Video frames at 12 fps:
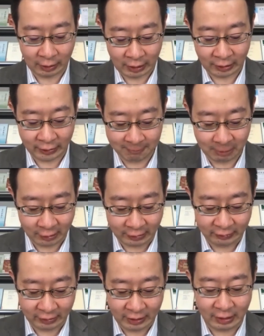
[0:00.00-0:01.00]
other
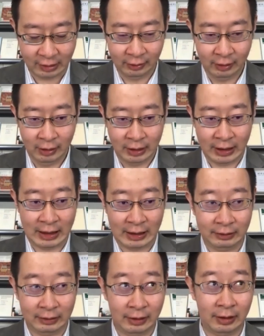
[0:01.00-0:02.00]
parties here.
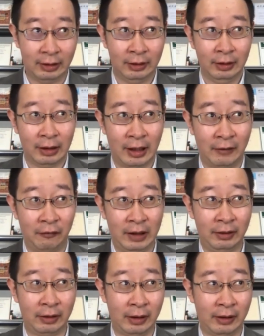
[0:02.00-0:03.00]
And I
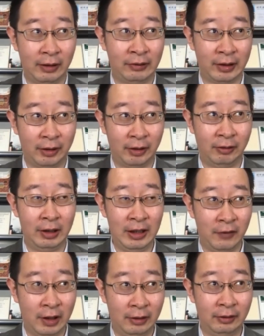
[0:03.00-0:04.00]
think so
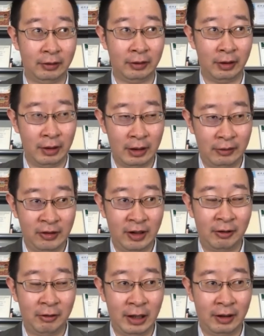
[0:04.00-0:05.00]
even
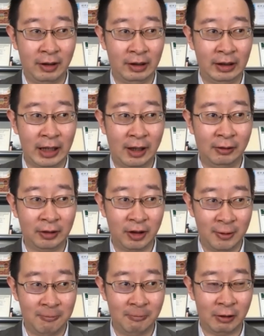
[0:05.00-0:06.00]
during a
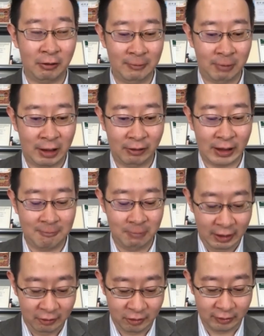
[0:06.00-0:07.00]
long-term great power
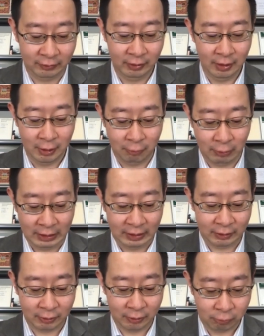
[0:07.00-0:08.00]
competition, we need to